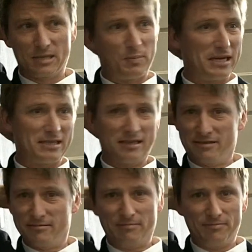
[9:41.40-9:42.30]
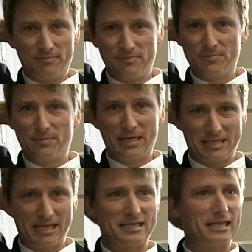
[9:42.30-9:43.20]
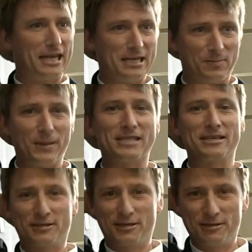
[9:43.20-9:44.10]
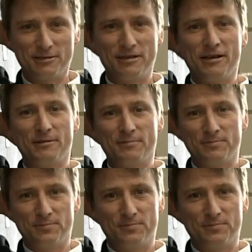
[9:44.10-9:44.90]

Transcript: This is business. Yes. Business is business. Okay.